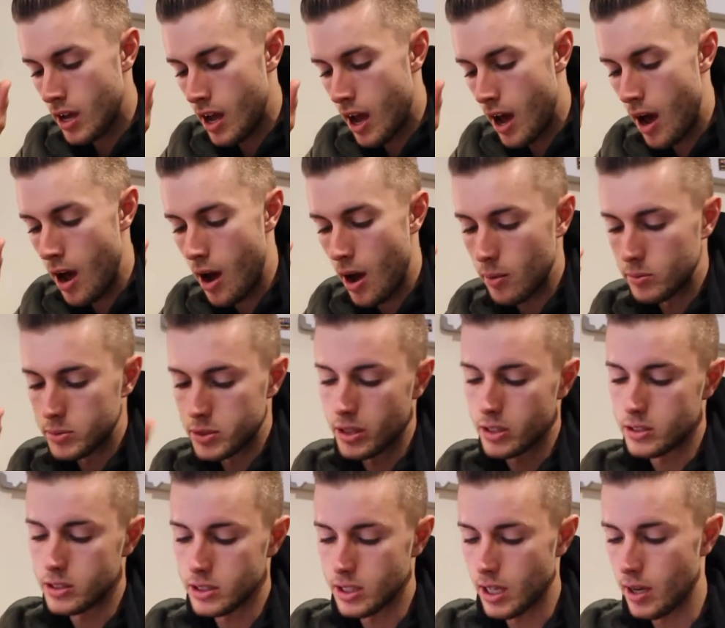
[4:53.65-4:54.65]
So
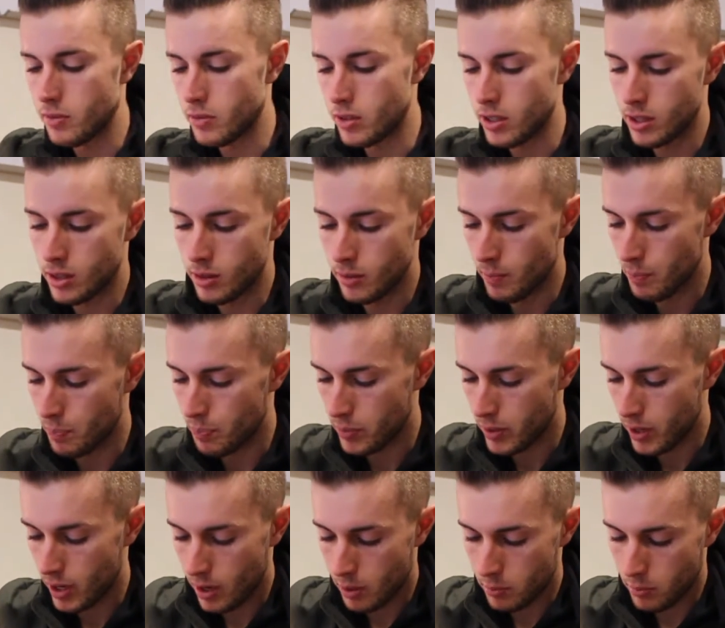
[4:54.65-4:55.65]
just having
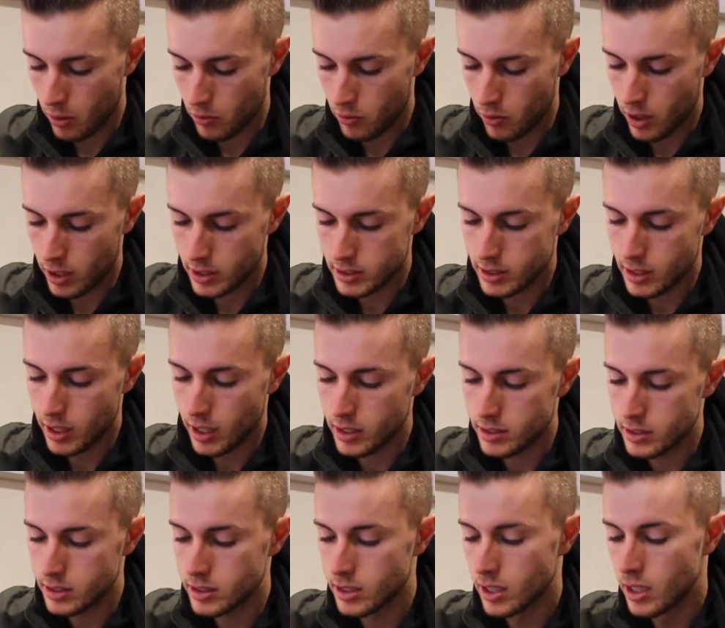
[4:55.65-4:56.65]
my rice cakes.